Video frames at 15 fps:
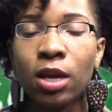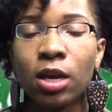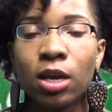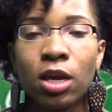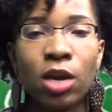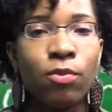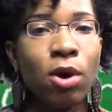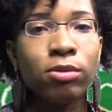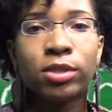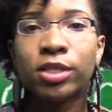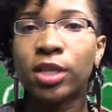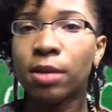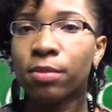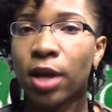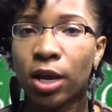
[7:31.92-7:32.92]
It won't
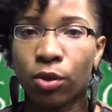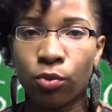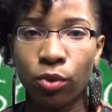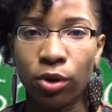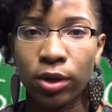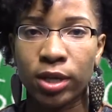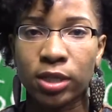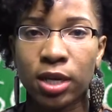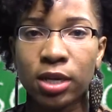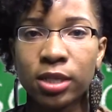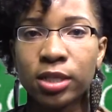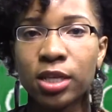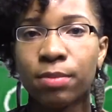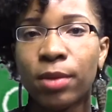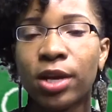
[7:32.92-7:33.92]
seem like work. It's going to
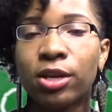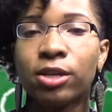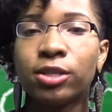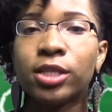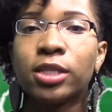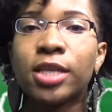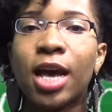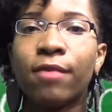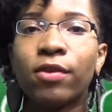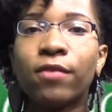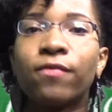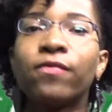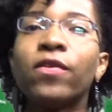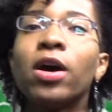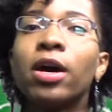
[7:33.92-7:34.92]
seem like you're just having
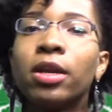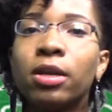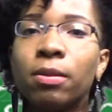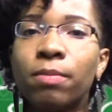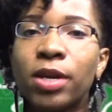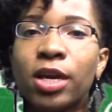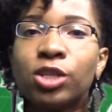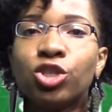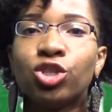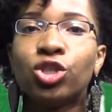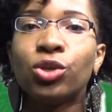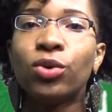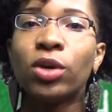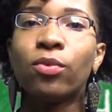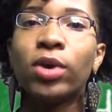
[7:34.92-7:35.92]
fun because you're
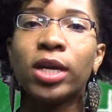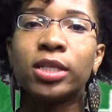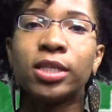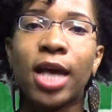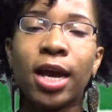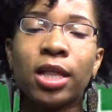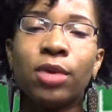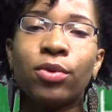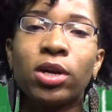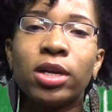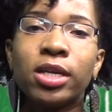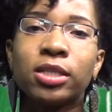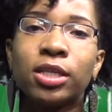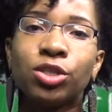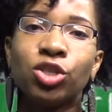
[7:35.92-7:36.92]
doing exactly what it
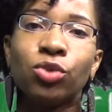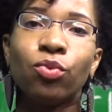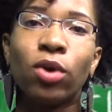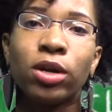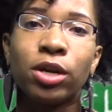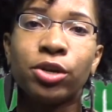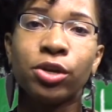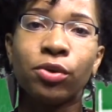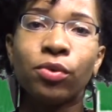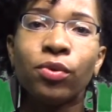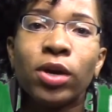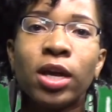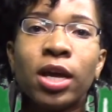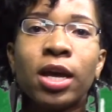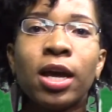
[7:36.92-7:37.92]
is that you want to do,
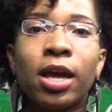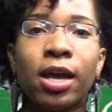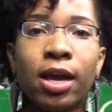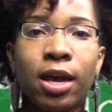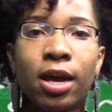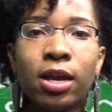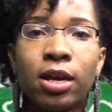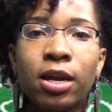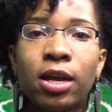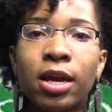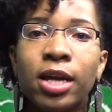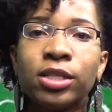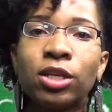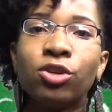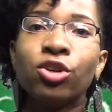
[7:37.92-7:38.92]
and
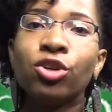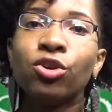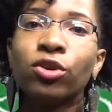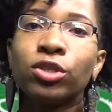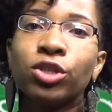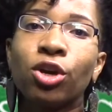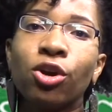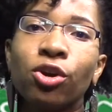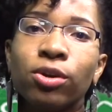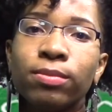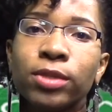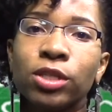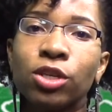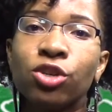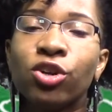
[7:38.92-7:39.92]
it's under your
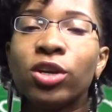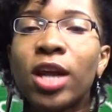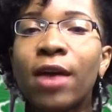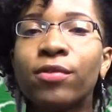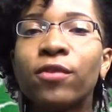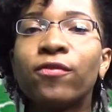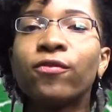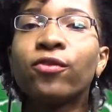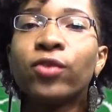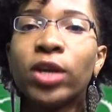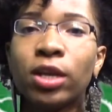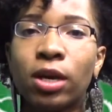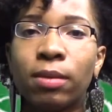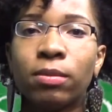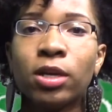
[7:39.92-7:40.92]
terms. You're going to have the
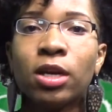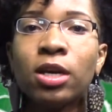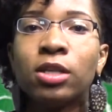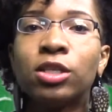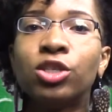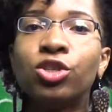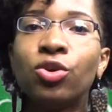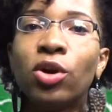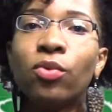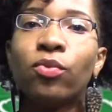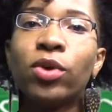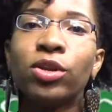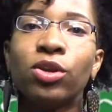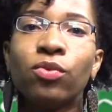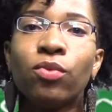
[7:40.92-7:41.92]
freedom to do it
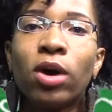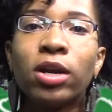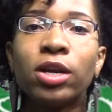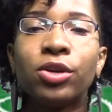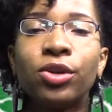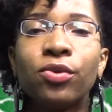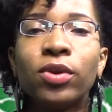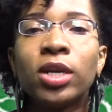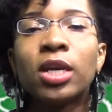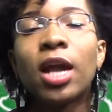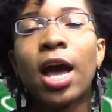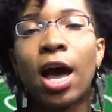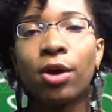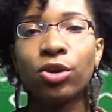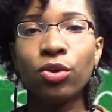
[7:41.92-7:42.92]
when you want to do it and
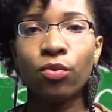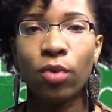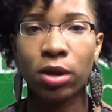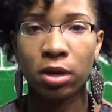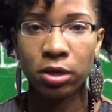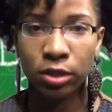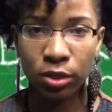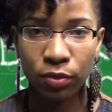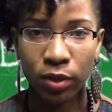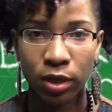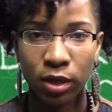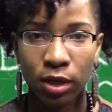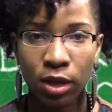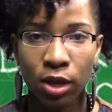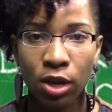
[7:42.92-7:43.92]
how you want to do it.
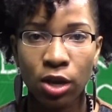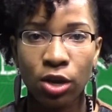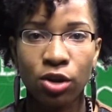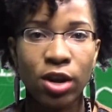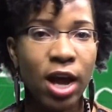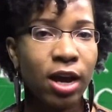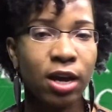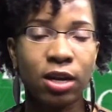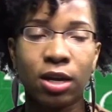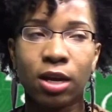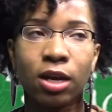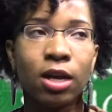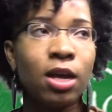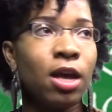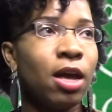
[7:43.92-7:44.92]
You're not going
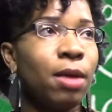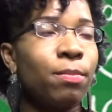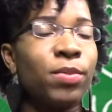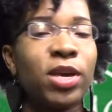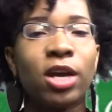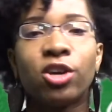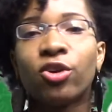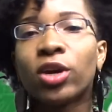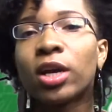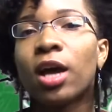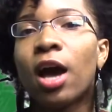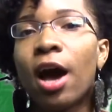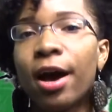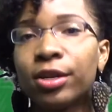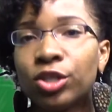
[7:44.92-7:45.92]
to be under a
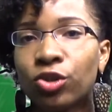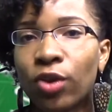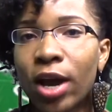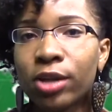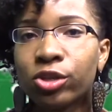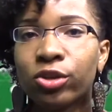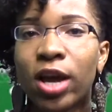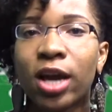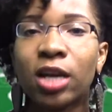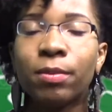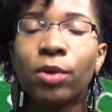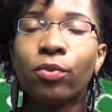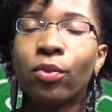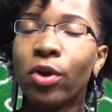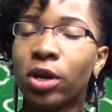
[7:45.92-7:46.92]
contract. You're not going to be
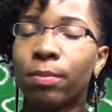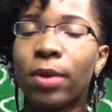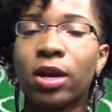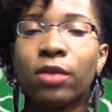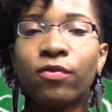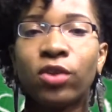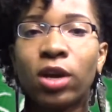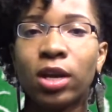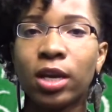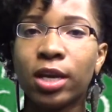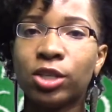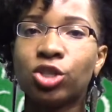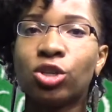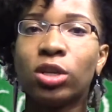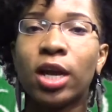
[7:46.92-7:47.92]
worried about if you're going to
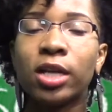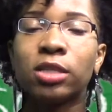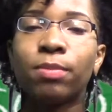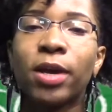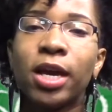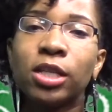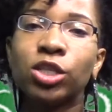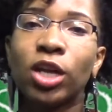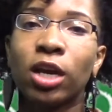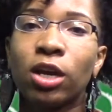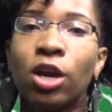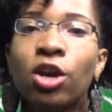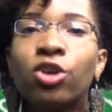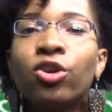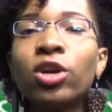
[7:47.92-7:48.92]
get your next paycheck.
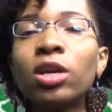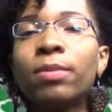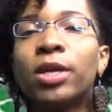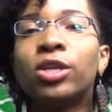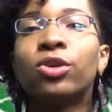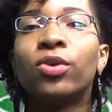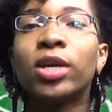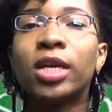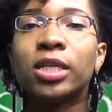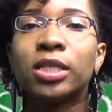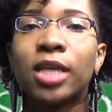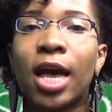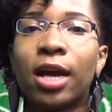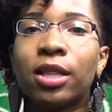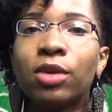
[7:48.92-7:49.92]
You're going to be doing
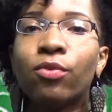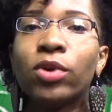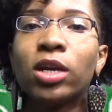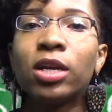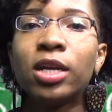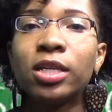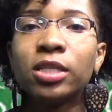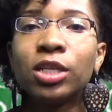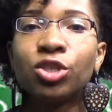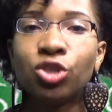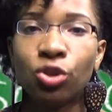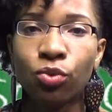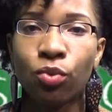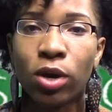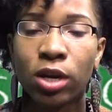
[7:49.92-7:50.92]
exactly what it is that
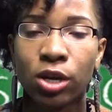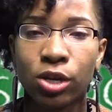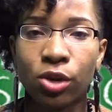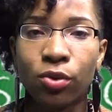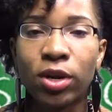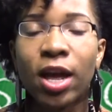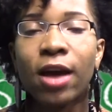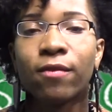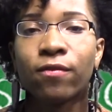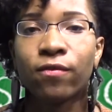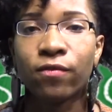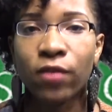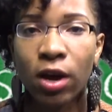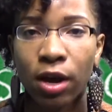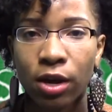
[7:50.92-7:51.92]
you want to do and have
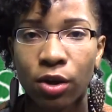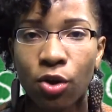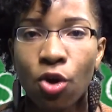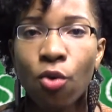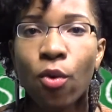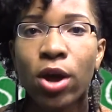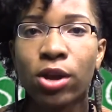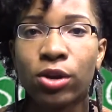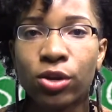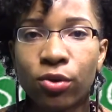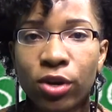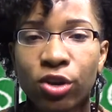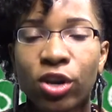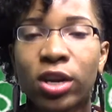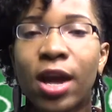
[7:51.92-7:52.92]
fun while you're doing
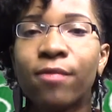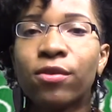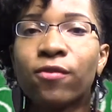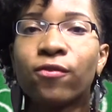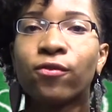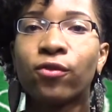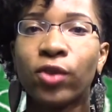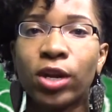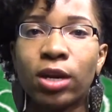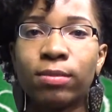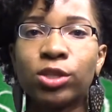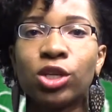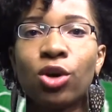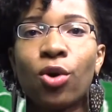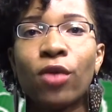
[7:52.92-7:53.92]
it. You're going to have the freedom
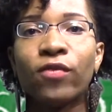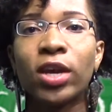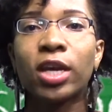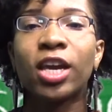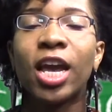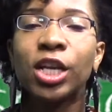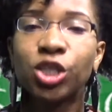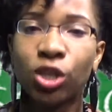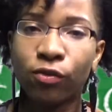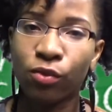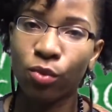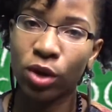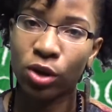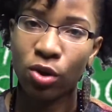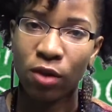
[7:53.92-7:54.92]
to go on vacation if you
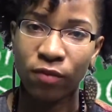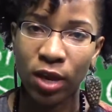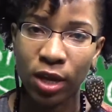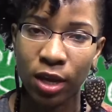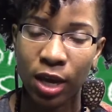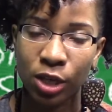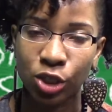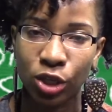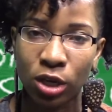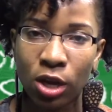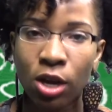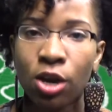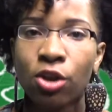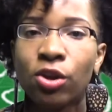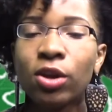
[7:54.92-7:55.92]
want to go on vacation.
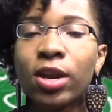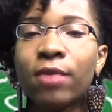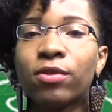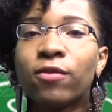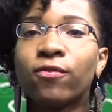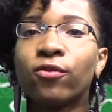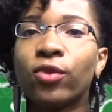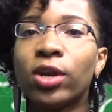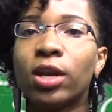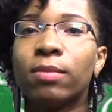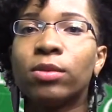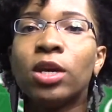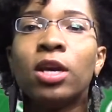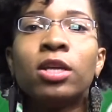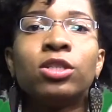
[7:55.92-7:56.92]
You're going to have the freedom
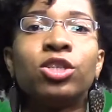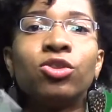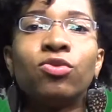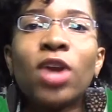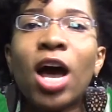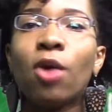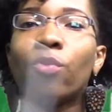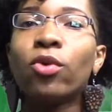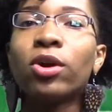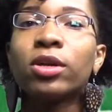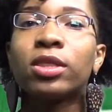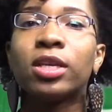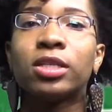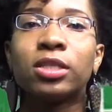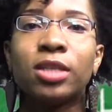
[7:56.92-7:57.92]
to not work
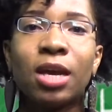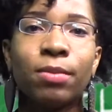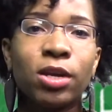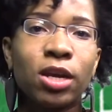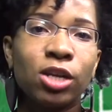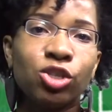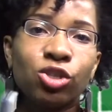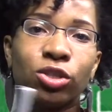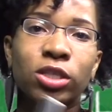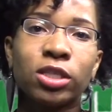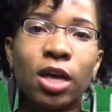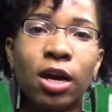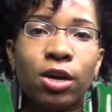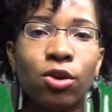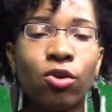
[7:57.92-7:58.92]
this day because your
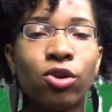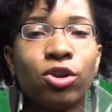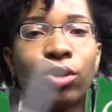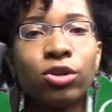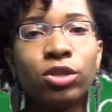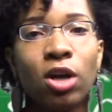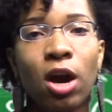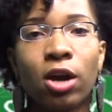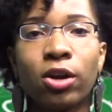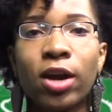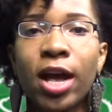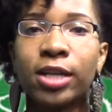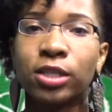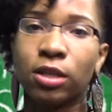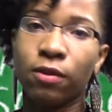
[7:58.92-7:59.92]
son or your daughter
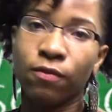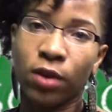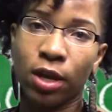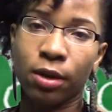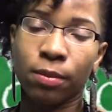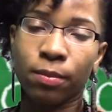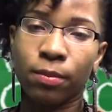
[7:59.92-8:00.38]
has an event.